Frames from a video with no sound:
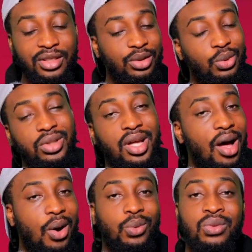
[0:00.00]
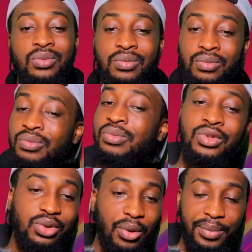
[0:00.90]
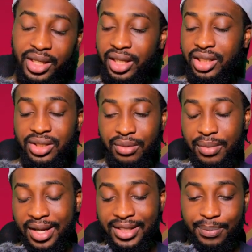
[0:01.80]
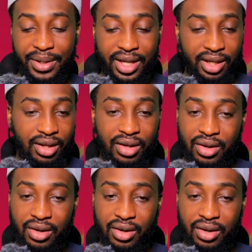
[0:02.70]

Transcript: Total domination by Spain.